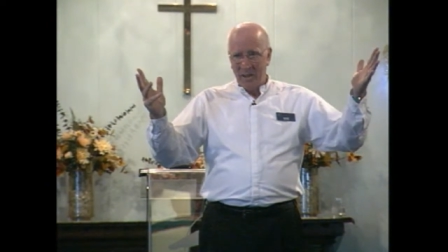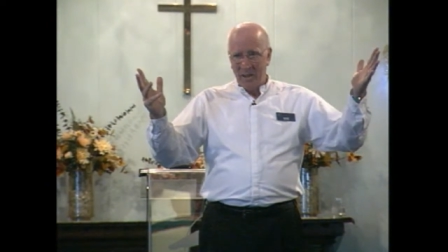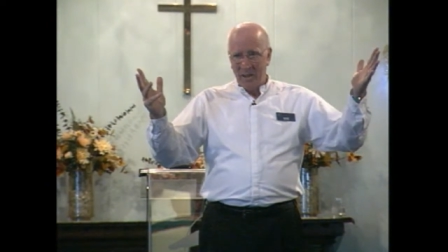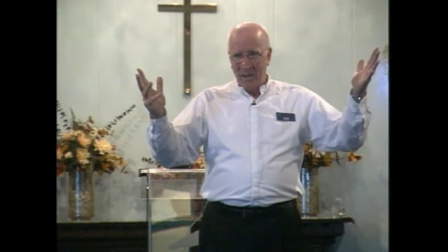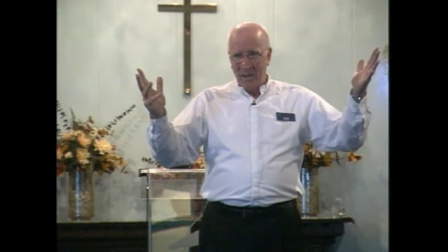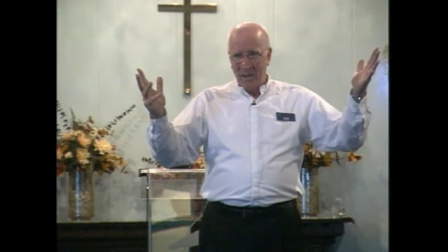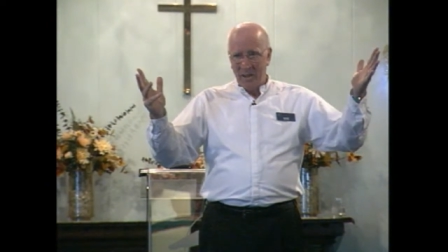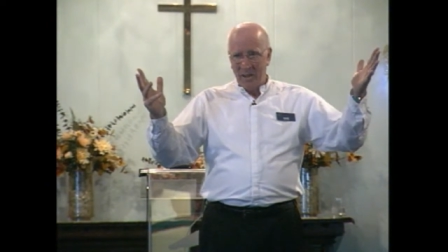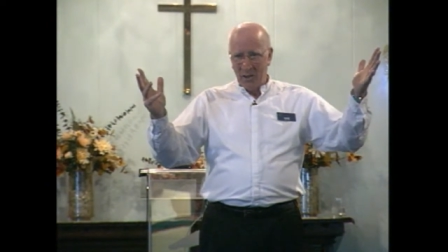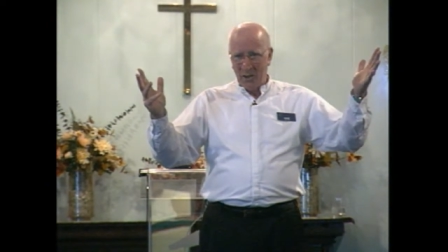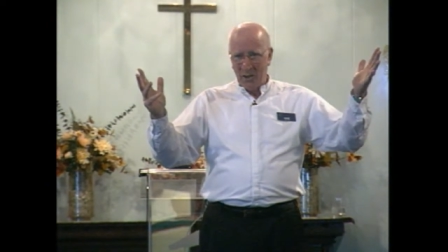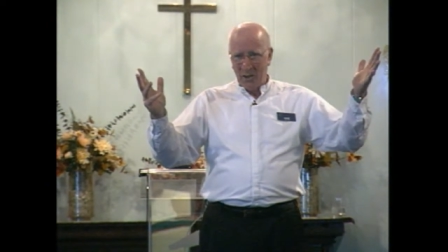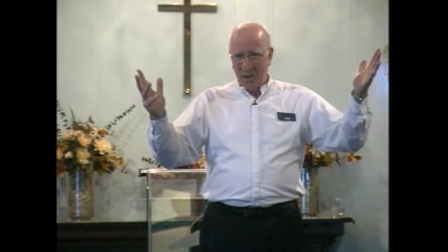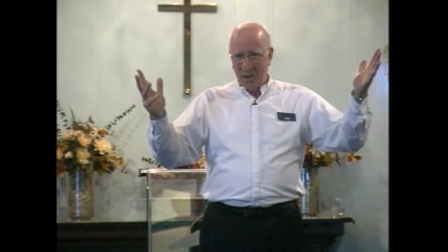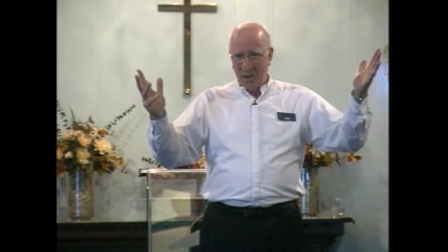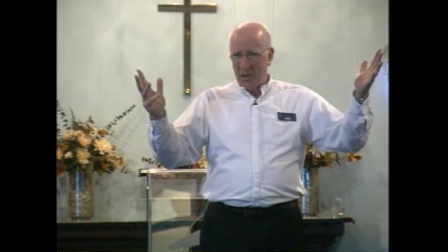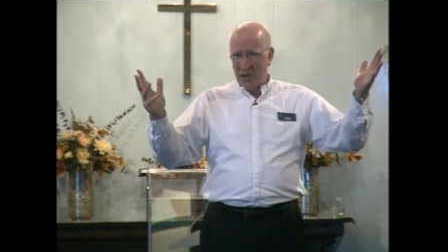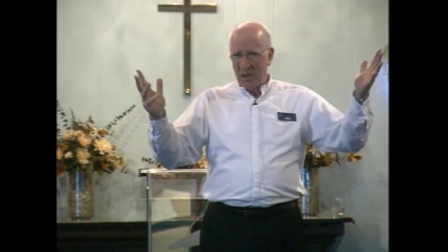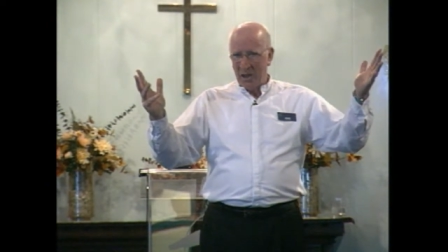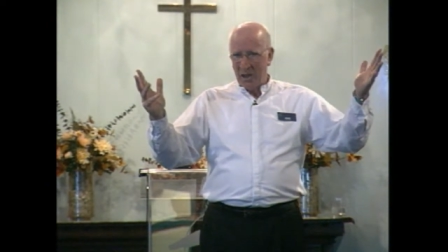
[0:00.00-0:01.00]
touching
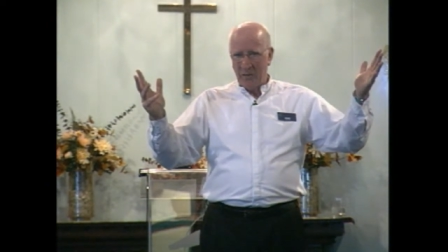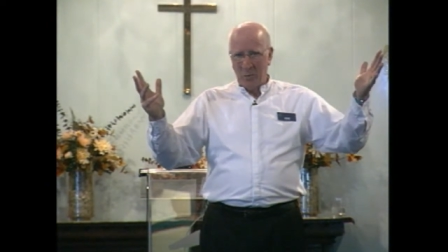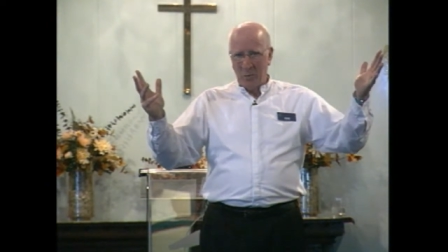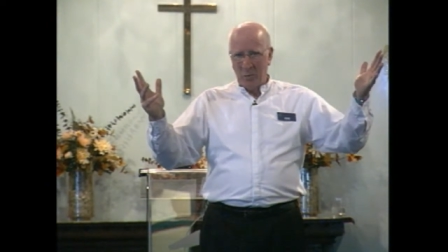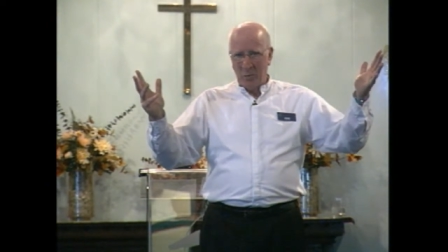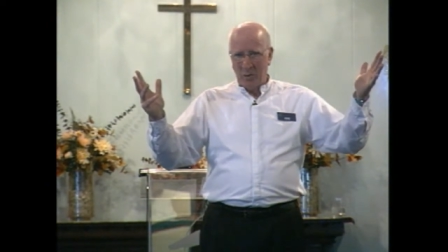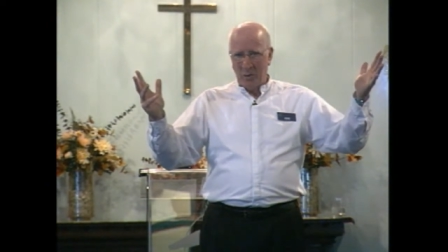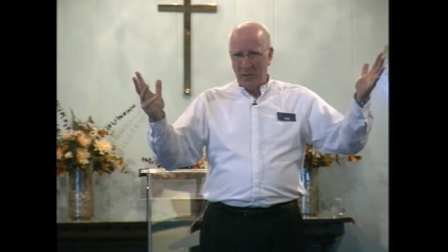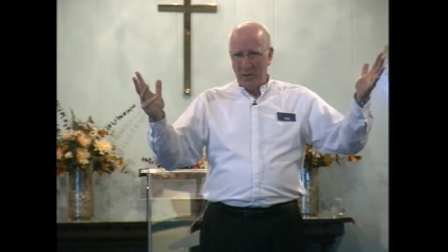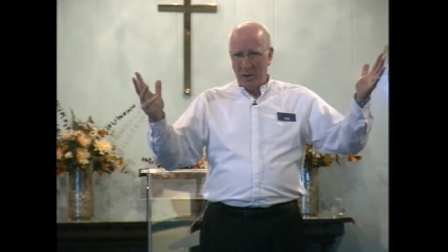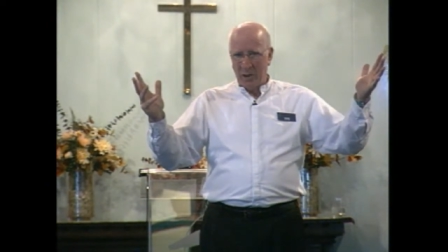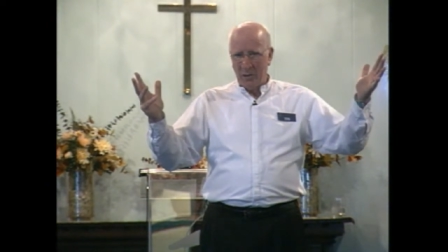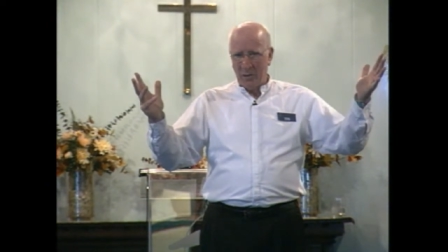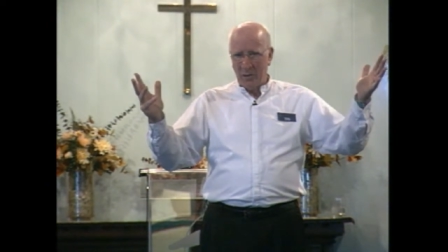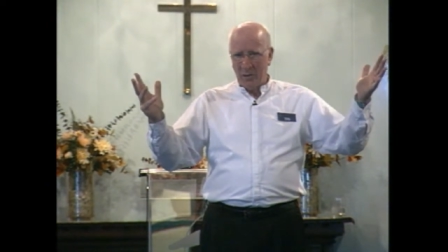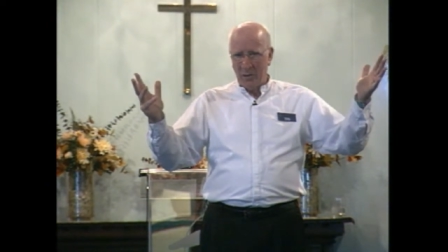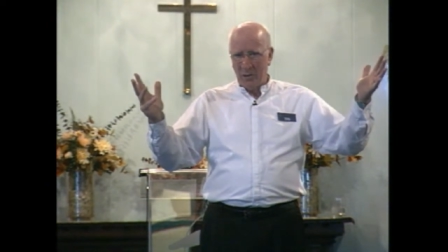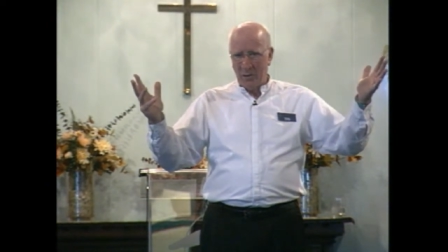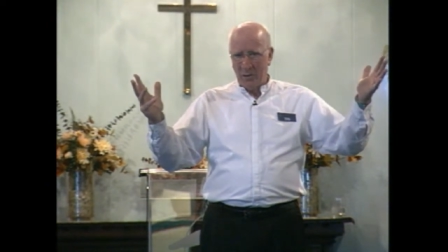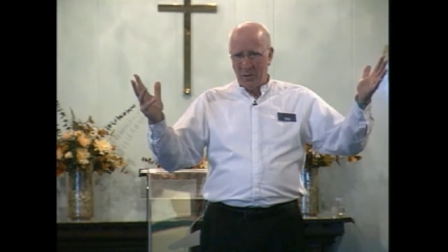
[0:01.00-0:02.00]
each and every one of
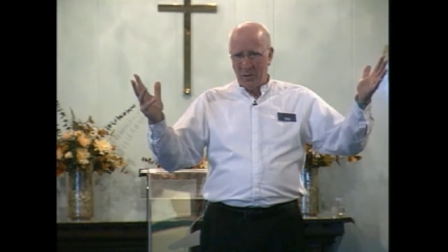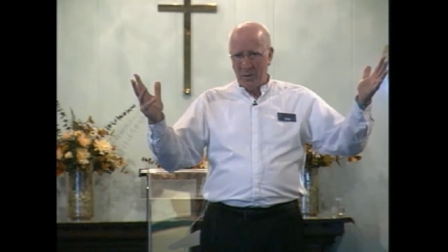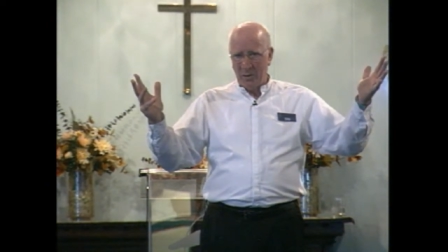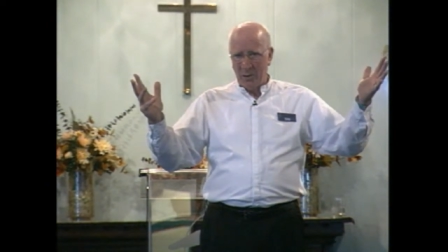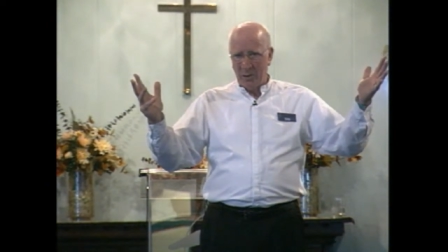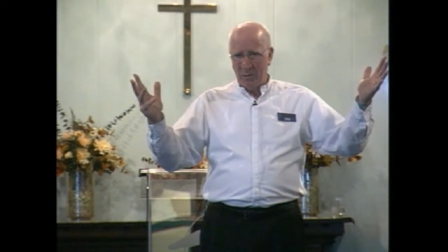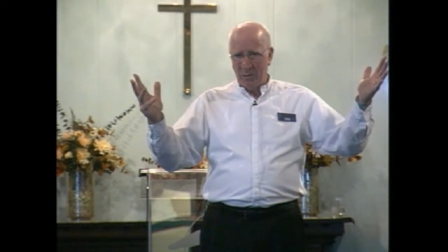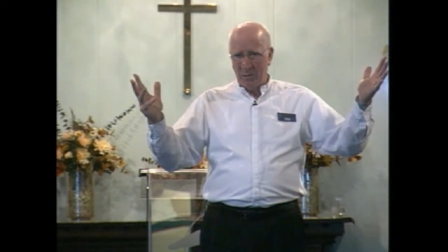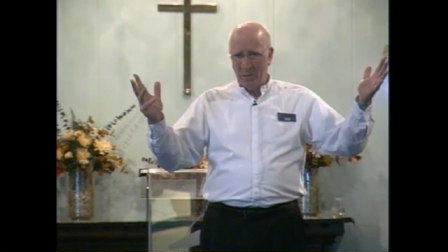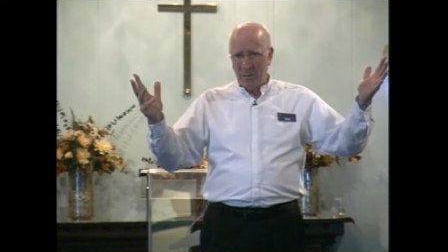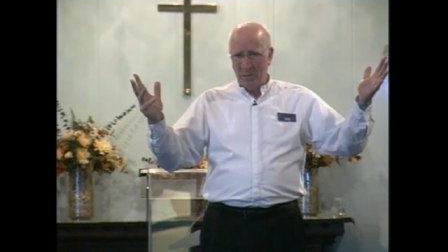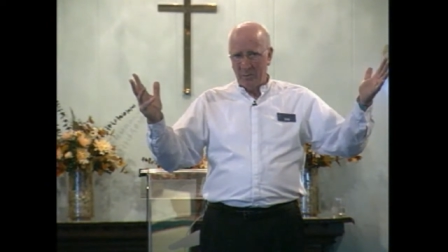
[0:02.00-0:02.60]
God's children.